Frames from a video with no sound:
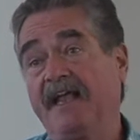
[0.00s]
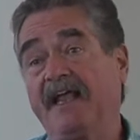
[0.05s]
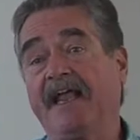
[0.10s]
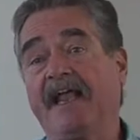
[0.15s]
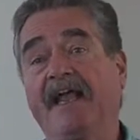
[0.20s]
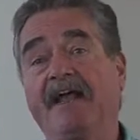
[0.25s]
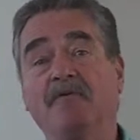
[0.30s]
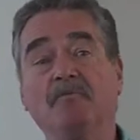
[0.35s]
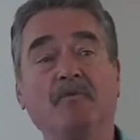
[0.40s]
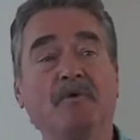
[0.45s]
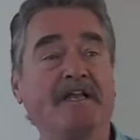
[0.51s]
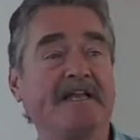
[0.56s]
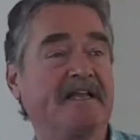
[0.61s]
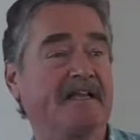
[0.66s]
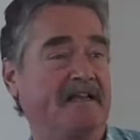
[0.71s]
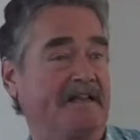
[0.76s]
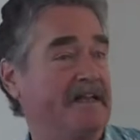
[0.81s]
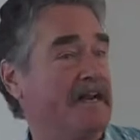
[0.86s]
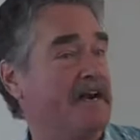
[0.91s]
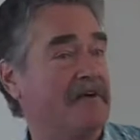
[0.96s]
And
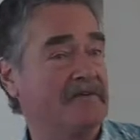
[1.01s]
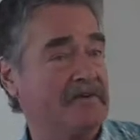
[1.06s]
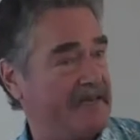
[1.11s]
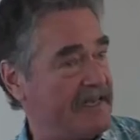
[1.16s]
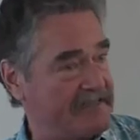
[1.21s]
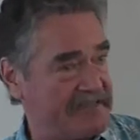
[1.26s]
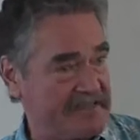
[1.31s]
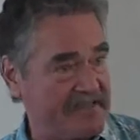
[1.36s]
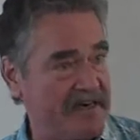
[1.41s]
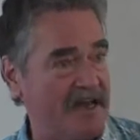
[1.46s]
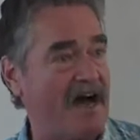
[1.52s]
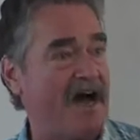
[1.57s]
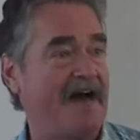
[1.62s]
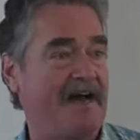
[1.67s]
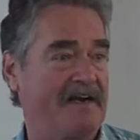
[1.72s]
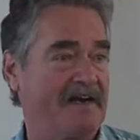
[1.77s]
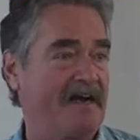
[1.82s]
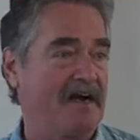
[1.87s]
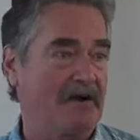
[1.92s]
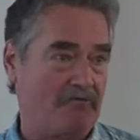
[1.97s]
it's
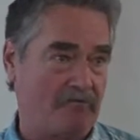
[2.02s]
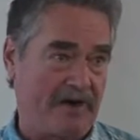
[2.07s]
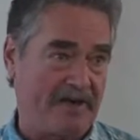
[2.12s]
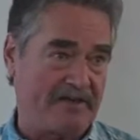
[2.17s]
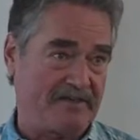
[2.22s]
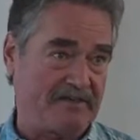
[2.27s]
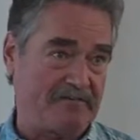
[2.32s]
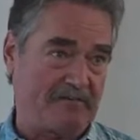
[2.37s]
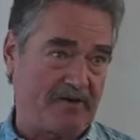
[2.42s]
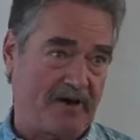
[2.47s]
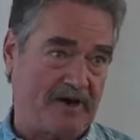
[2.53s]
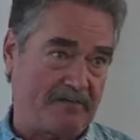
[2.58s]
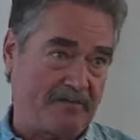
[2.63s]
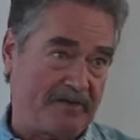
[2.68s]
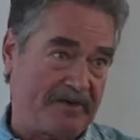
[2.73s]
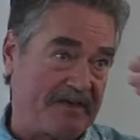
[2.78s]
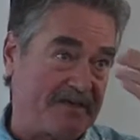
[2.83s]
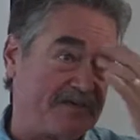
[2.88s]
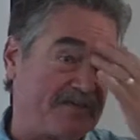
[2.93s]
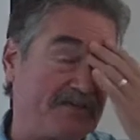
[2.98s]
not a rental property.